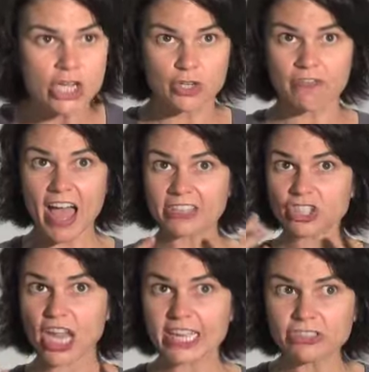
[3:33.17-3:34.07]
So if that
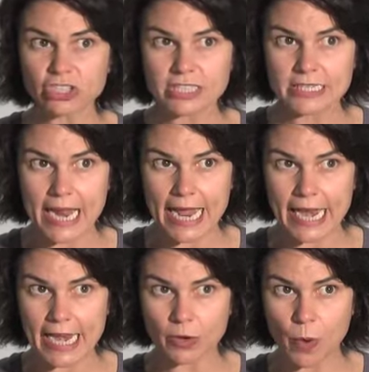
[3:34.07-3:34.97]
changes in
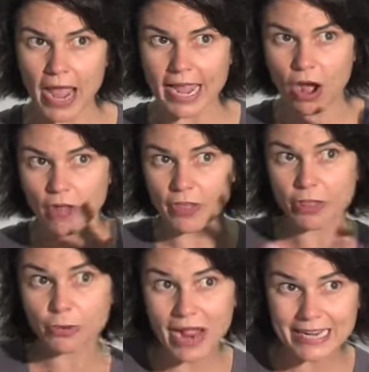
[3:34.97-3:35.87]
any way on the
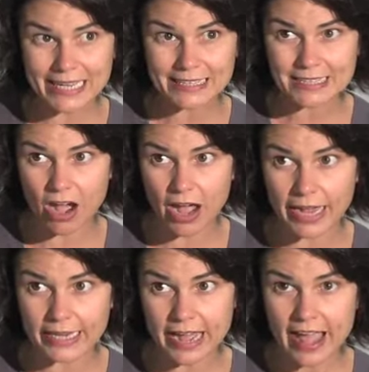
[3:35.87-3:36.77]
threatening side,